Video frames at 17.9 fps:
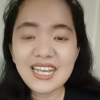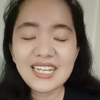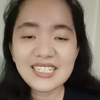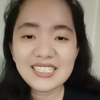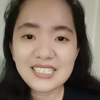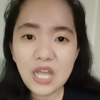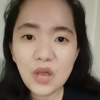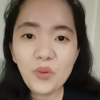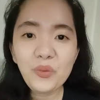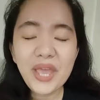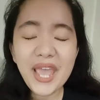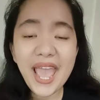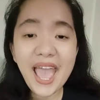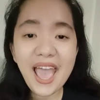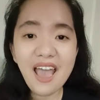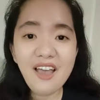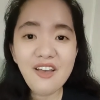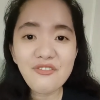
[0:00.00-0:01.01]
Now we
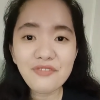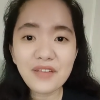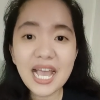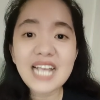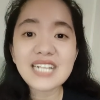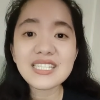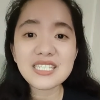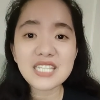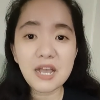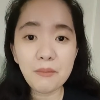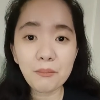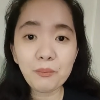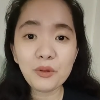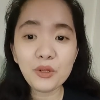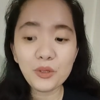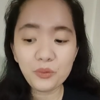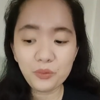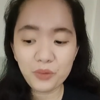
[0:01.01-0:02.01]
have a
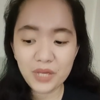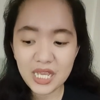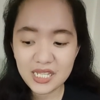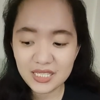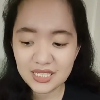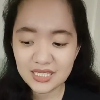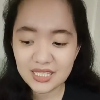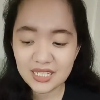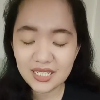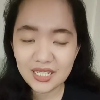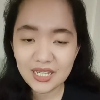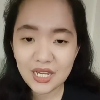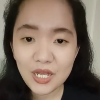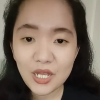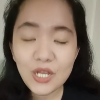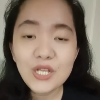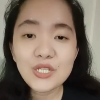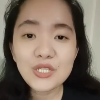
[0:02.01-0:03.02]
sample weight.
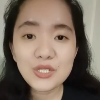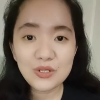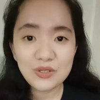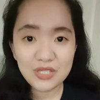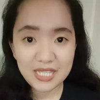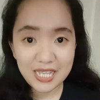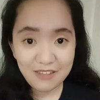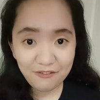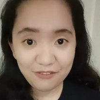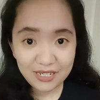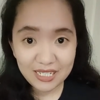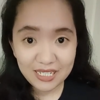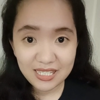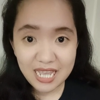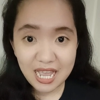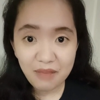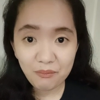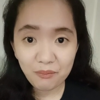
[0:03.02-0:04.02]
So say for
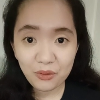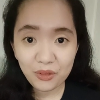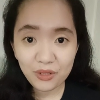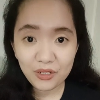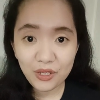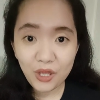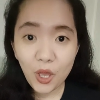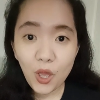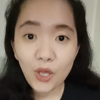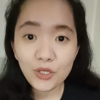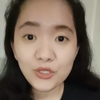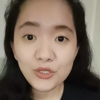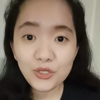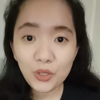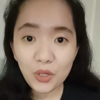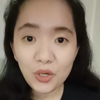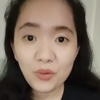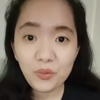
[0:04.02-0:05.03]
example,
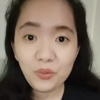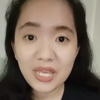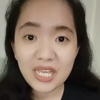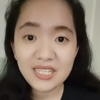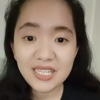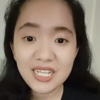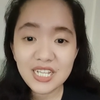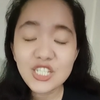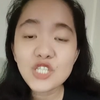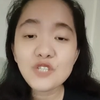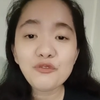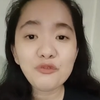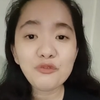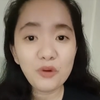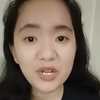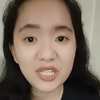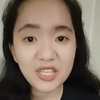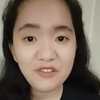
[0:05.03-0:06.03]
your weight is
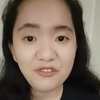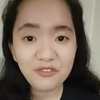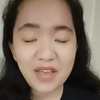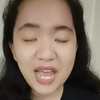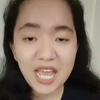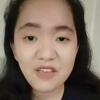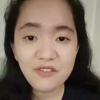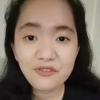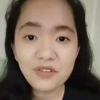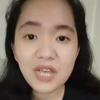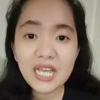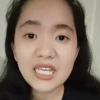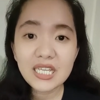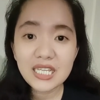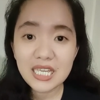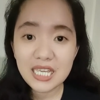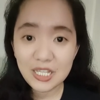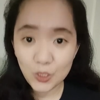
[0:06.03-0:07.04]
45
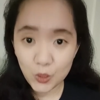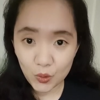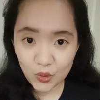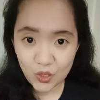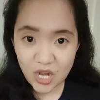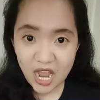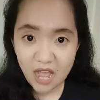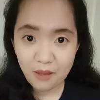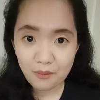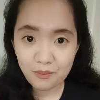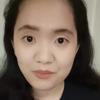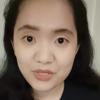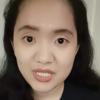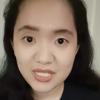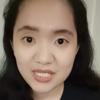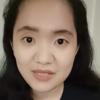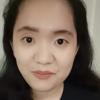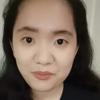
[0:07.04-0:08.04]

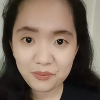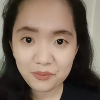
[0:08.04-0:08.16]
kilograms.